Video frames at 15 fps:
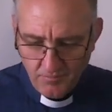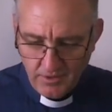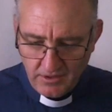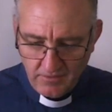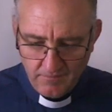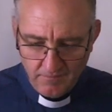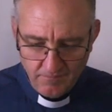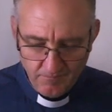
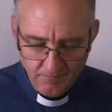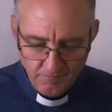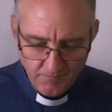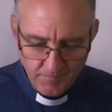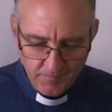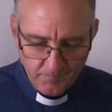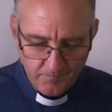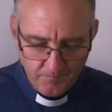
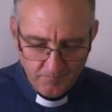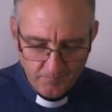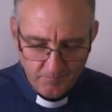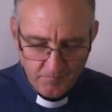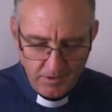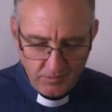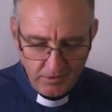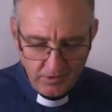
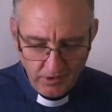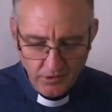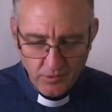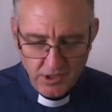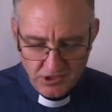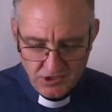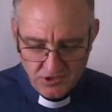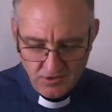but we're not
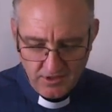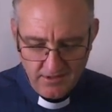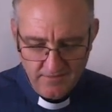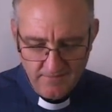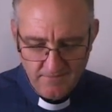always sure.